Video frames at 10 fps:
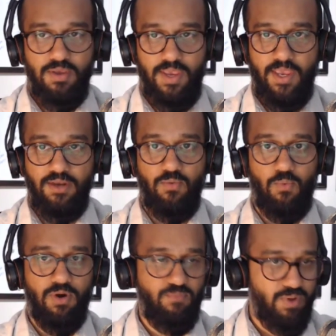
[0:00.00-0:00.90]
and
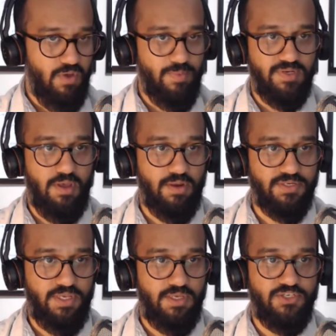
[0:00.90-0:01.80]
we've all been taught as
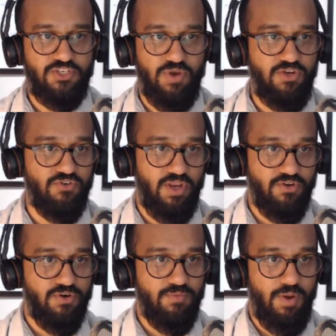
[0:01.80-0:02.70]
kids, stranger
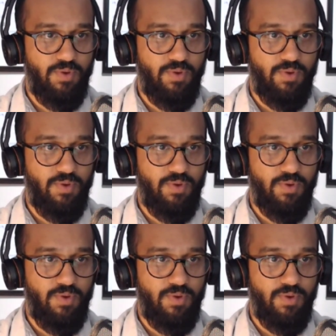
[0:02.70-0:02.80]
danger, right?